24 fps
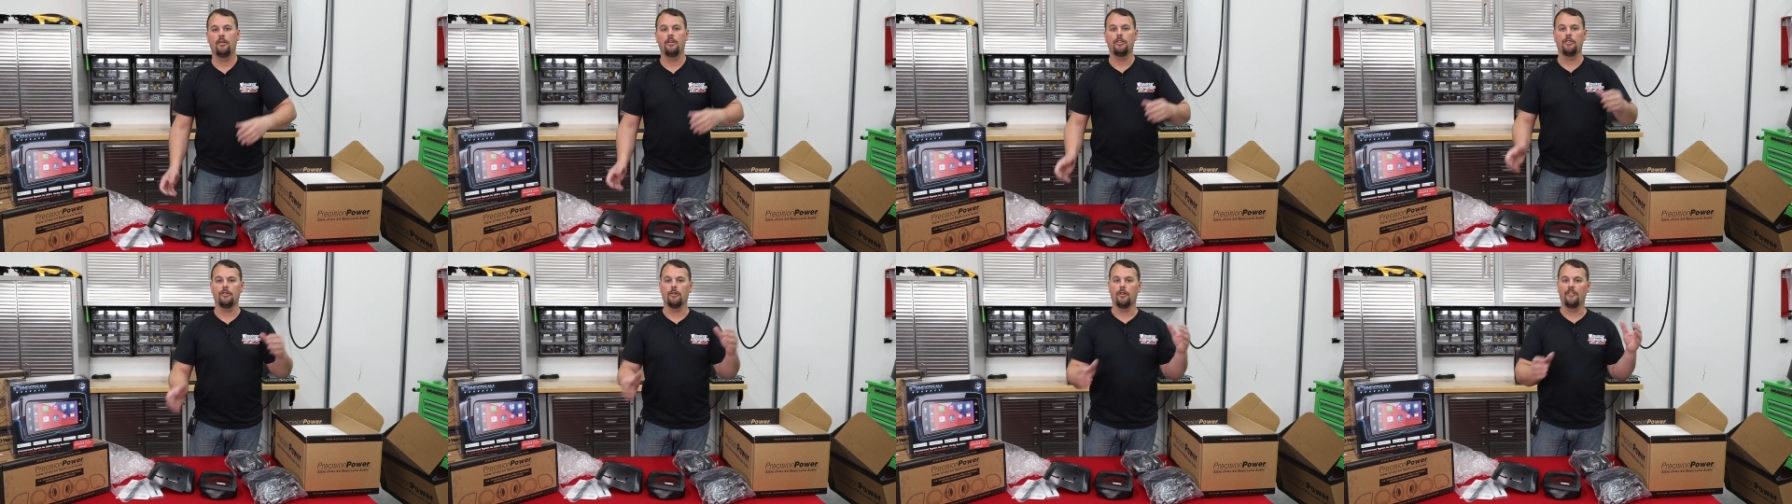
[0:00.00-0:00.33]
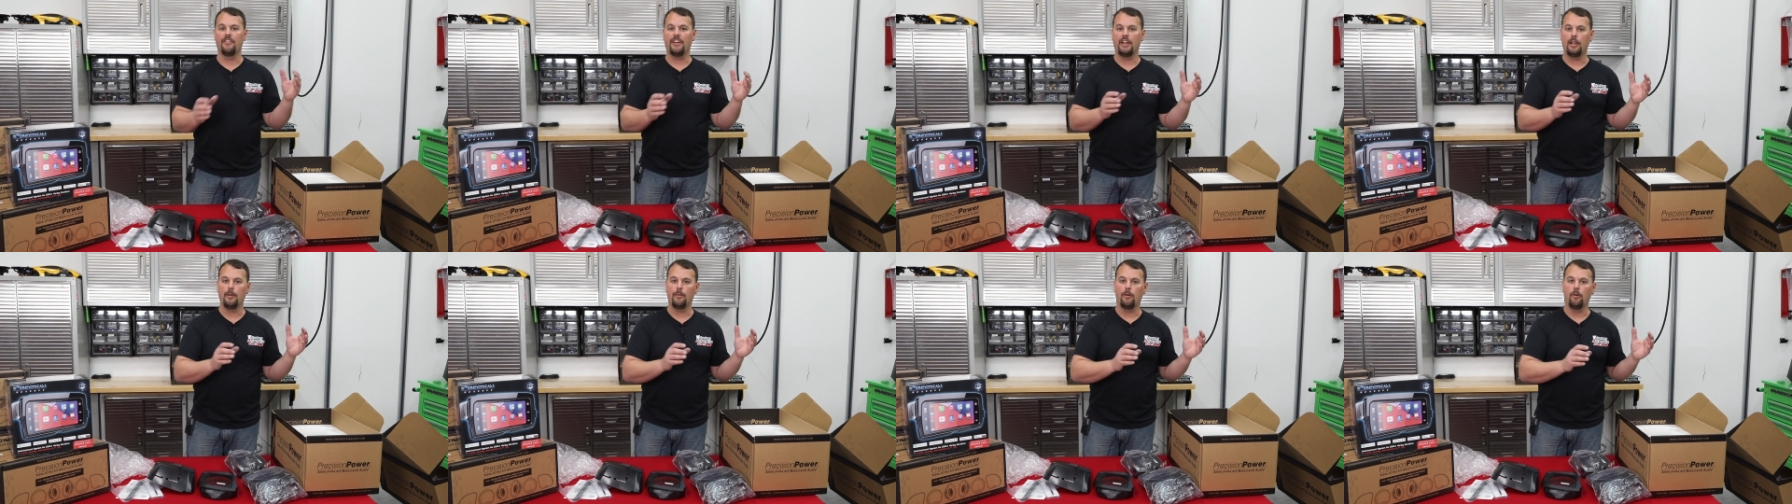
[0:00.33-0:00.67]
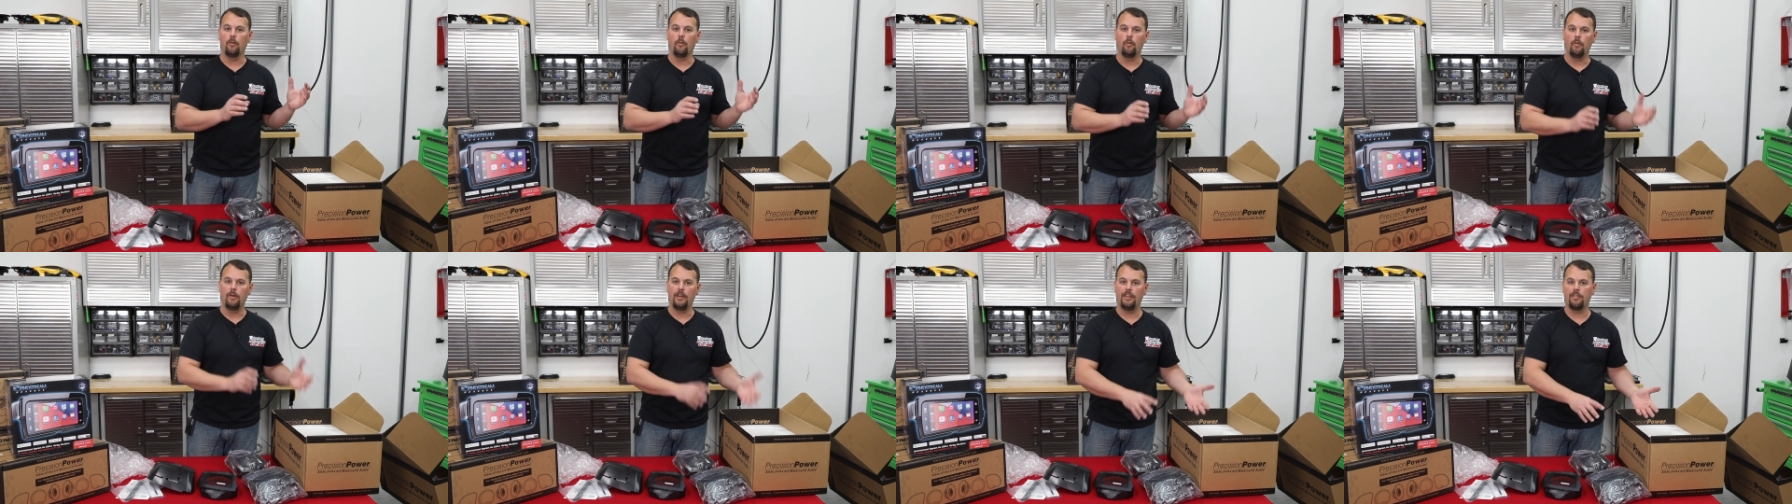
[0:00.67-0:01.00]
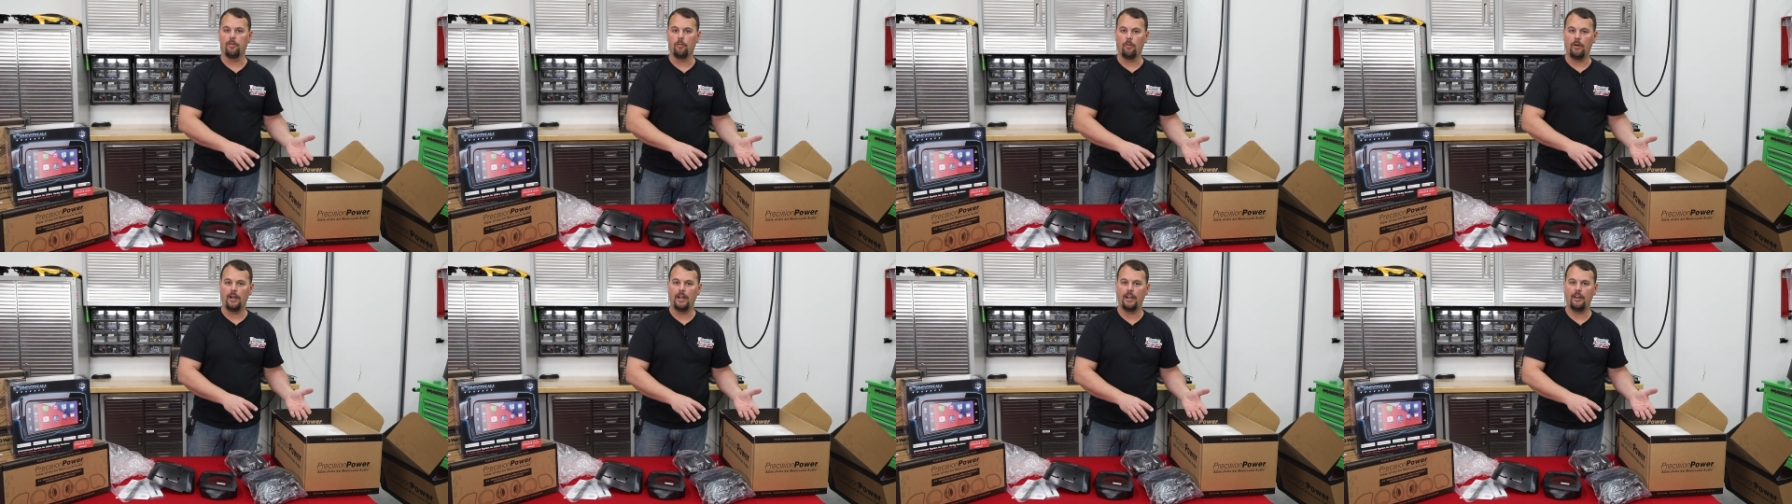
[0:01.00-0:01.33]
They're available
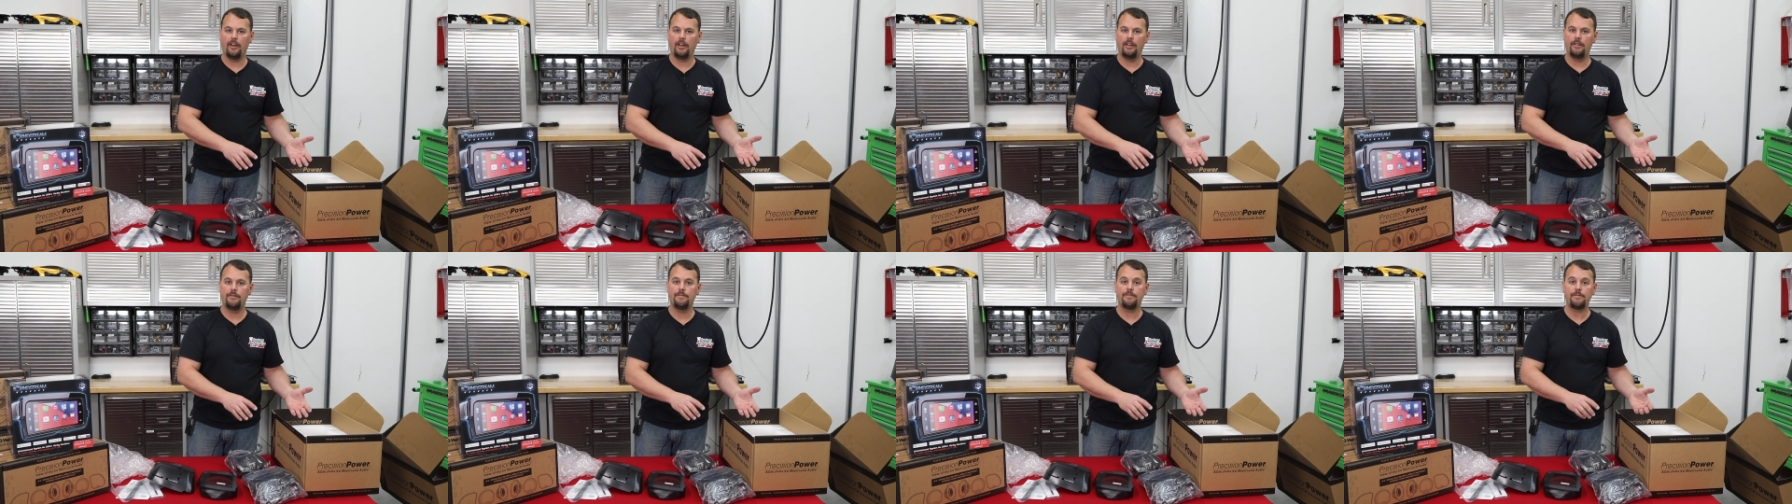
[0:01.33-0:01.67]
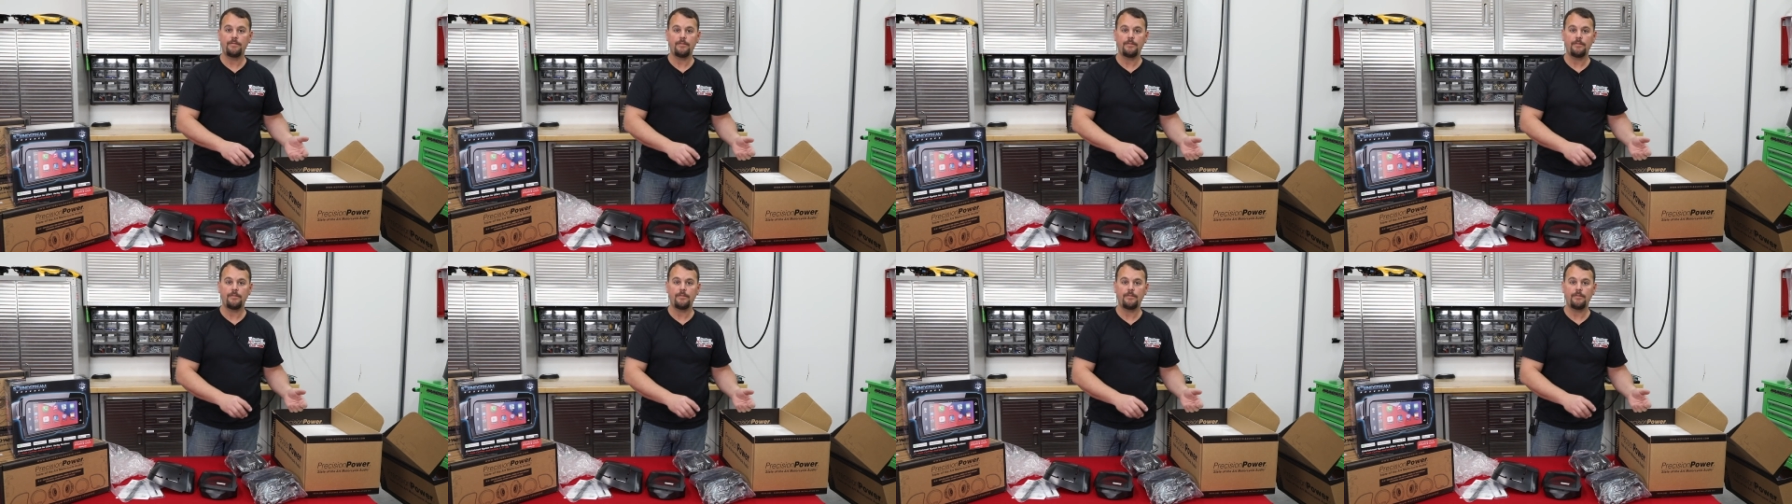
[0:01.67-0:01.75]
with wiring.